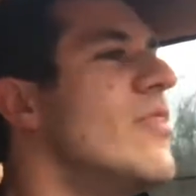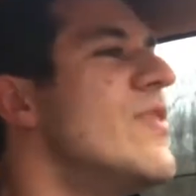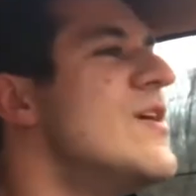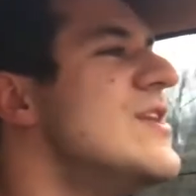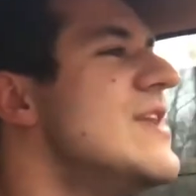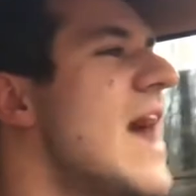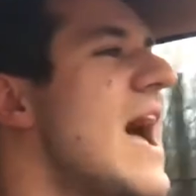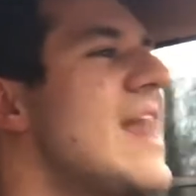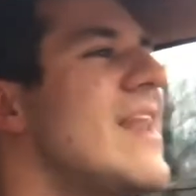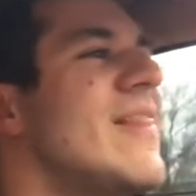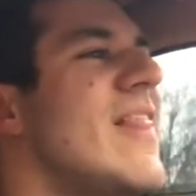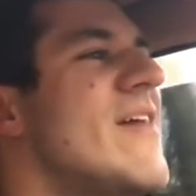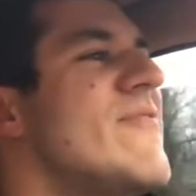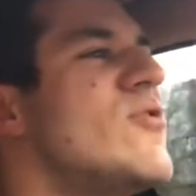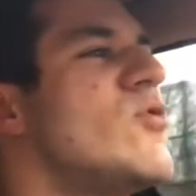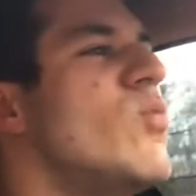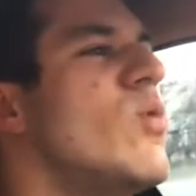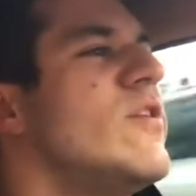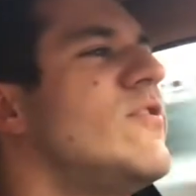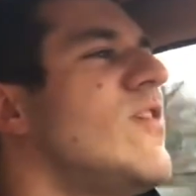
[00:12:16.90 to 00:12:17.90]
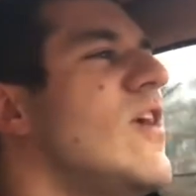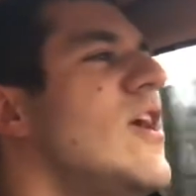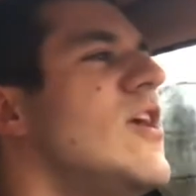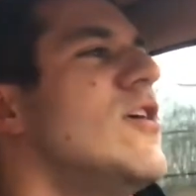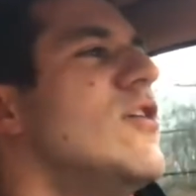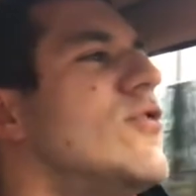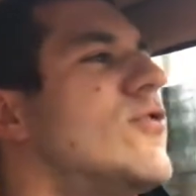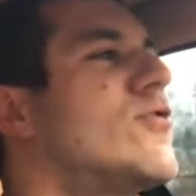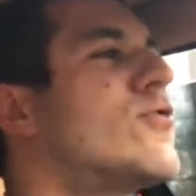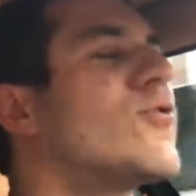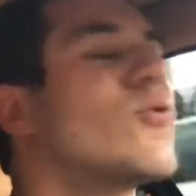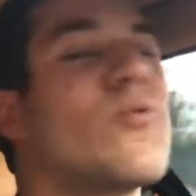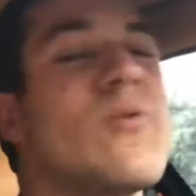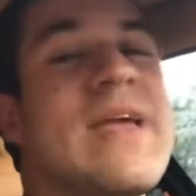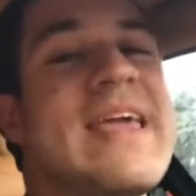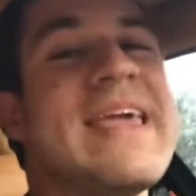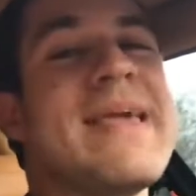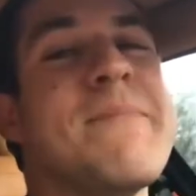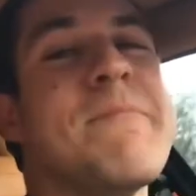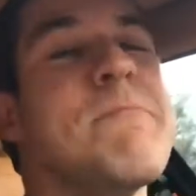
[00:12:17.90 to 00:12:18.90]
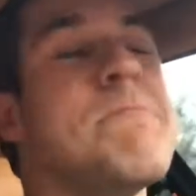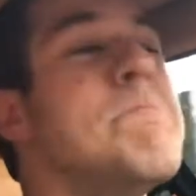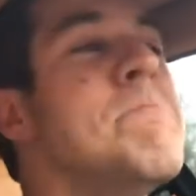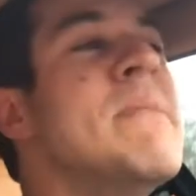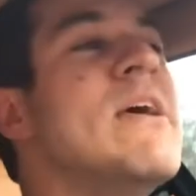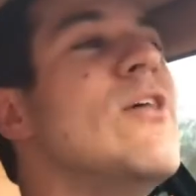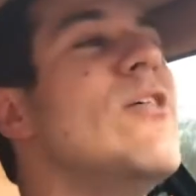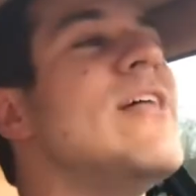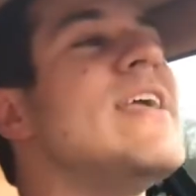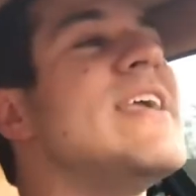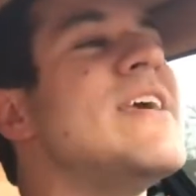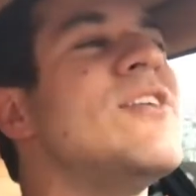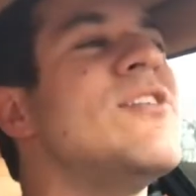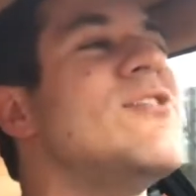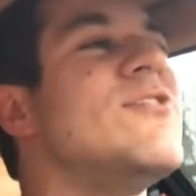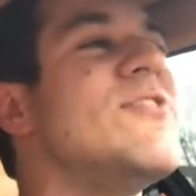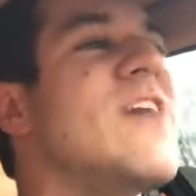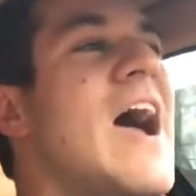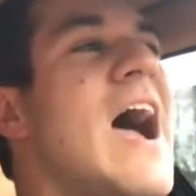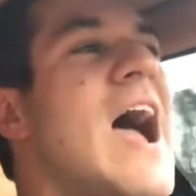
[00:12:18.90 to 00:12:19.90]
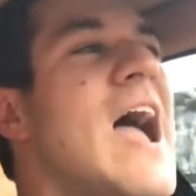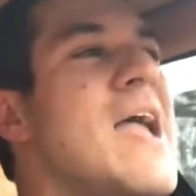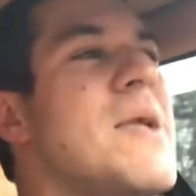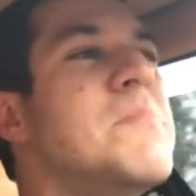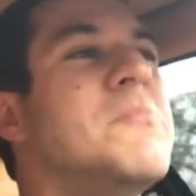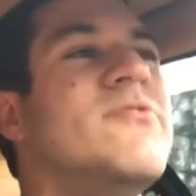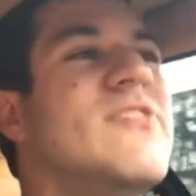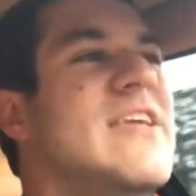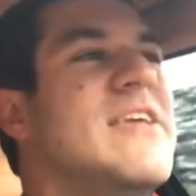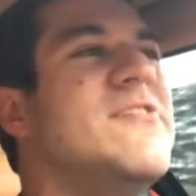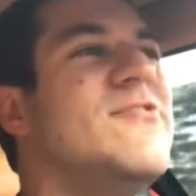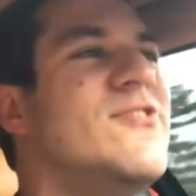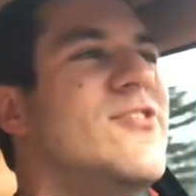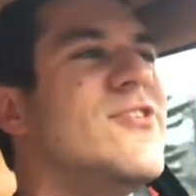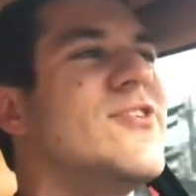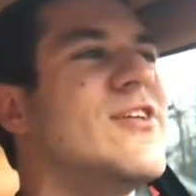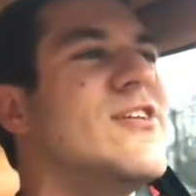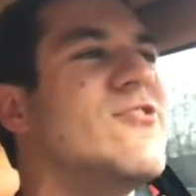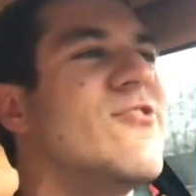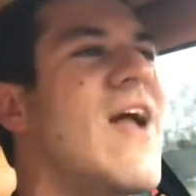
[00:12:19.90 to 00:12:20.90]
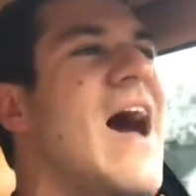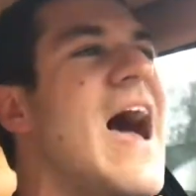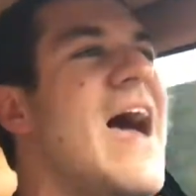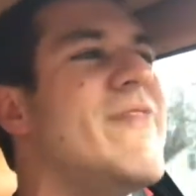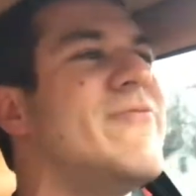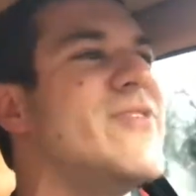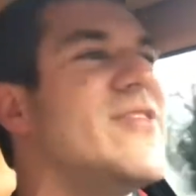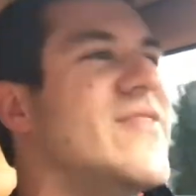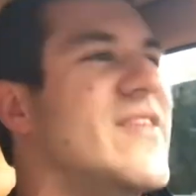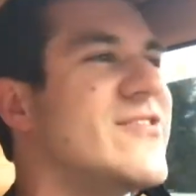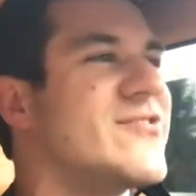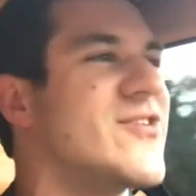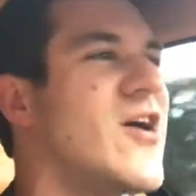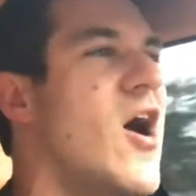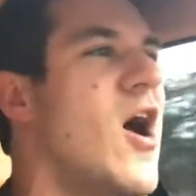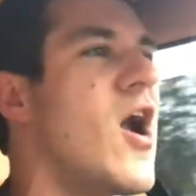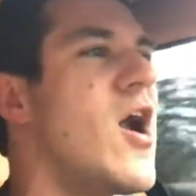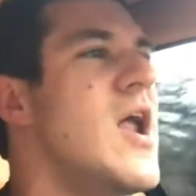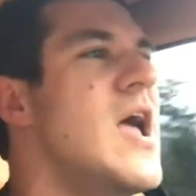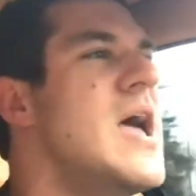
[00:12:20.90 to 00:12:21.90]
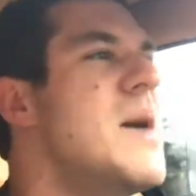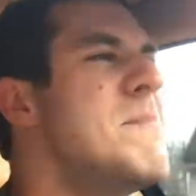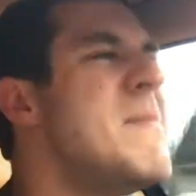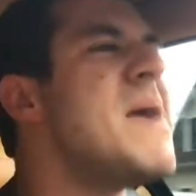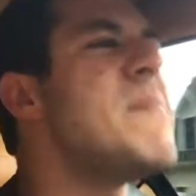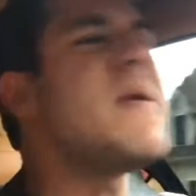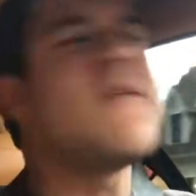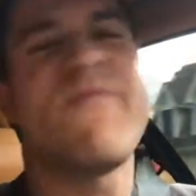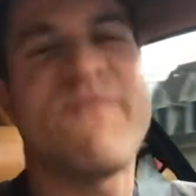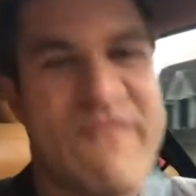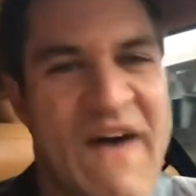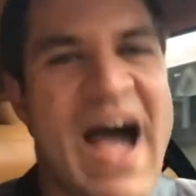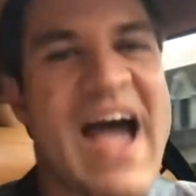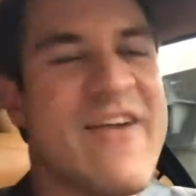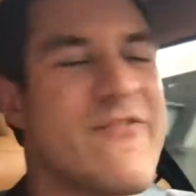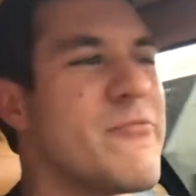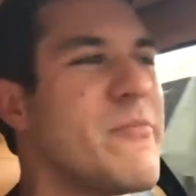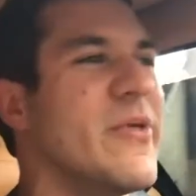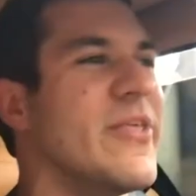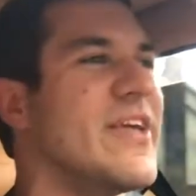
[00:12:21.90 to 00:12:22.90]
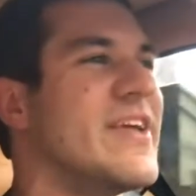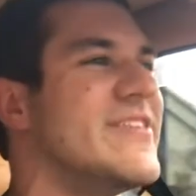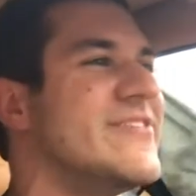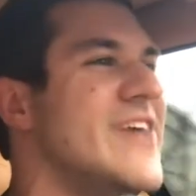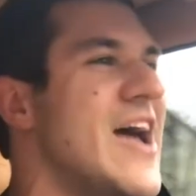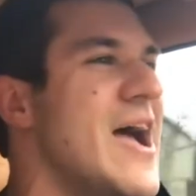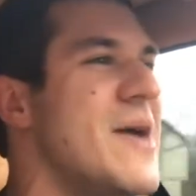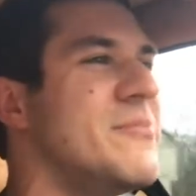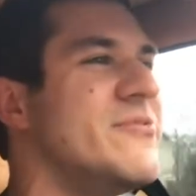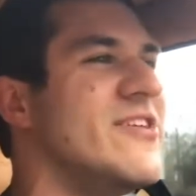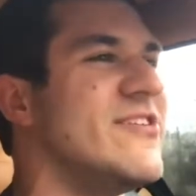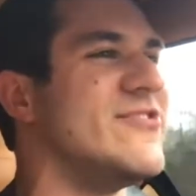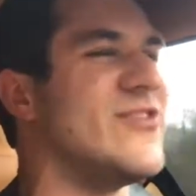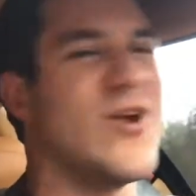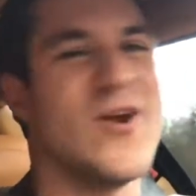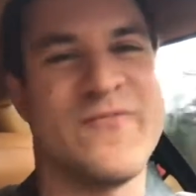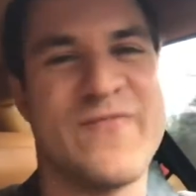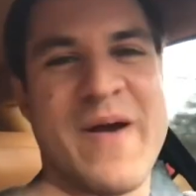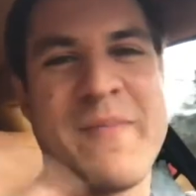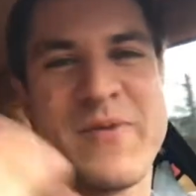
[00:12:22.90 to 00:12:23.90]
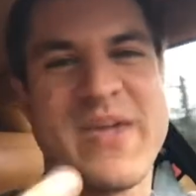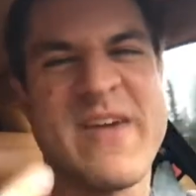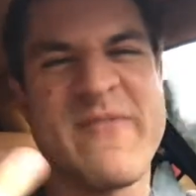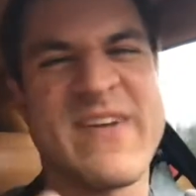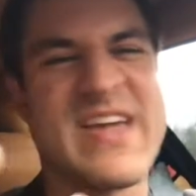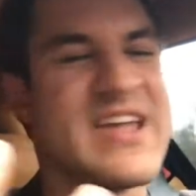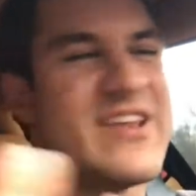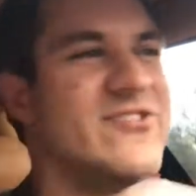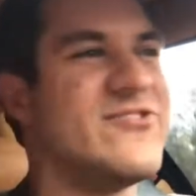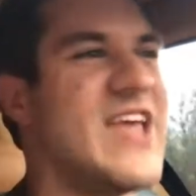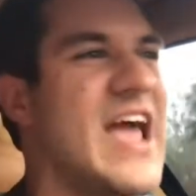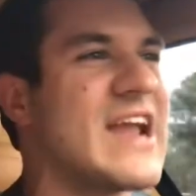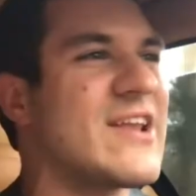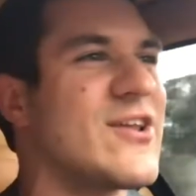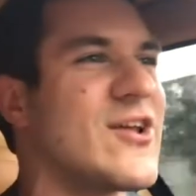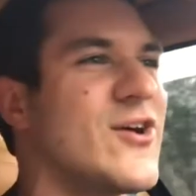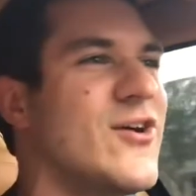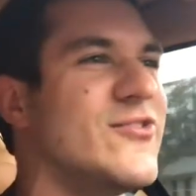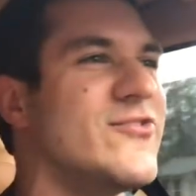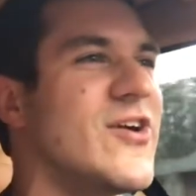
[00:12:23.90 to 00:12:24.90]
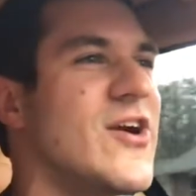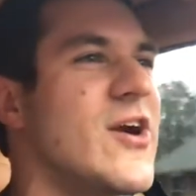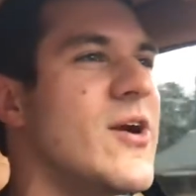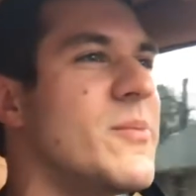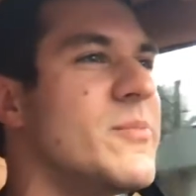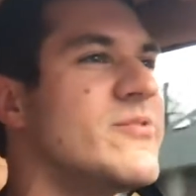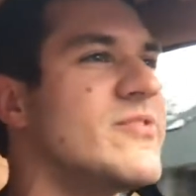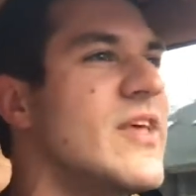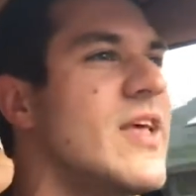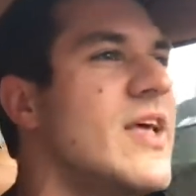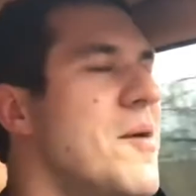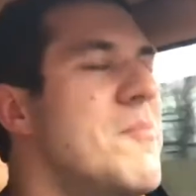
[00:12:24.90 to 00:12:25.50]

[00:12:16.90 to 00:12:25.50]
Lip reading: The 911 was 3 million times easier to drive than this car. Maybe 5 million times easier if I'm giving it in technical terms.